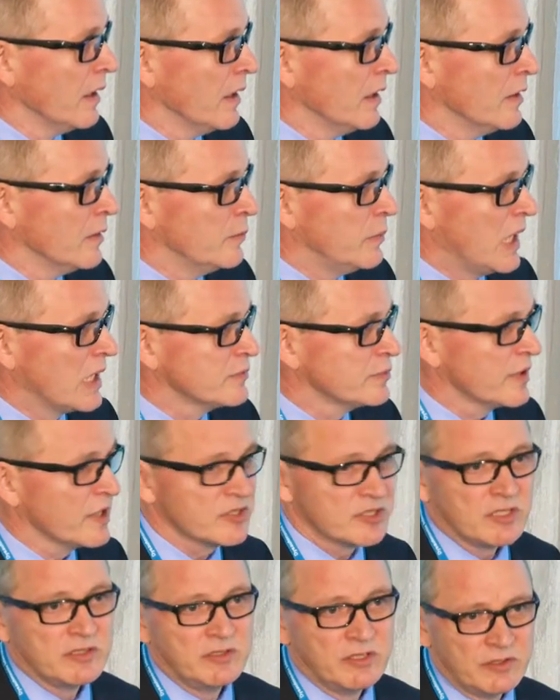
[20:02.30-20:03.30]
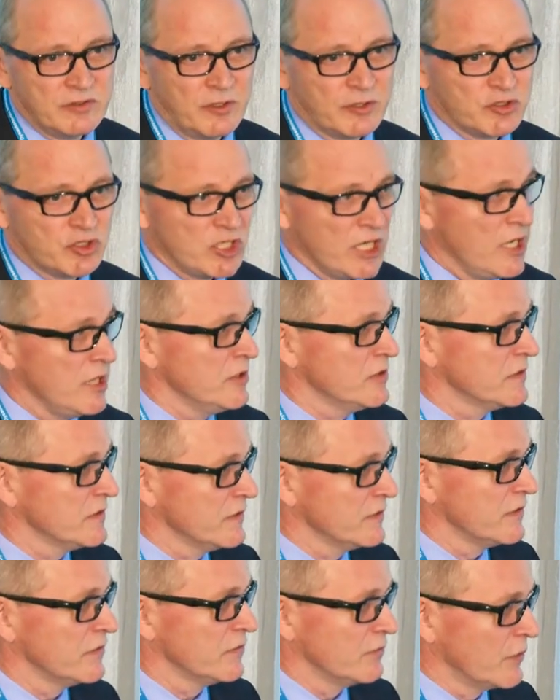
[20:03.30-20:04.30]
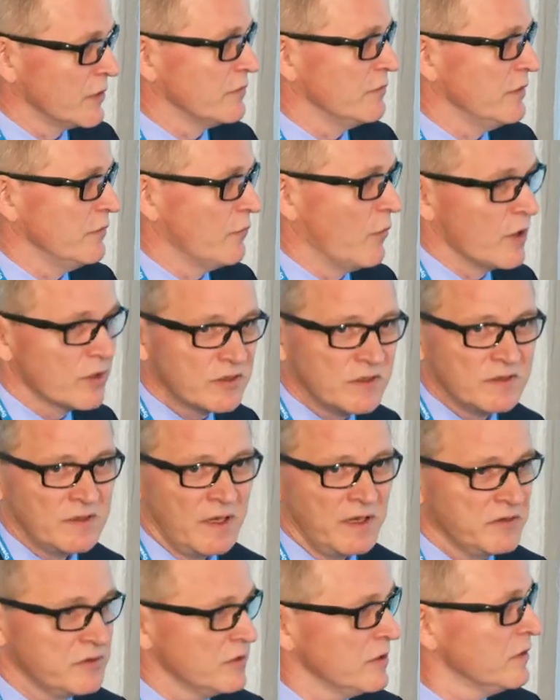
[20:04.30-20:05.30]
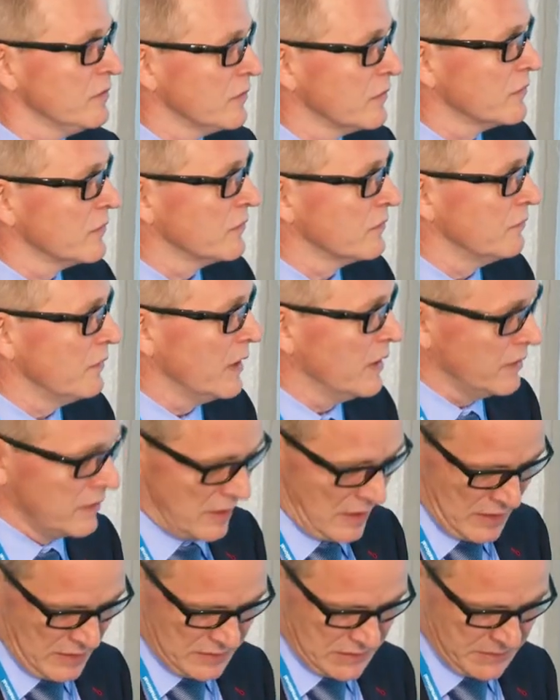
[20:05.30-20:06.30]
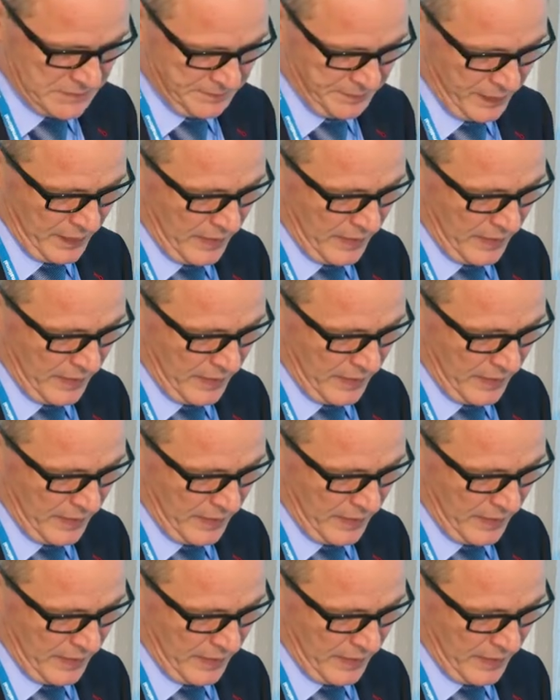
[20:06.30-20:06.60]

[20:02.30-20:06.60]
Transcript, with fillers: Blood pressure did not change. This is what we wanted, actually. This is very nice.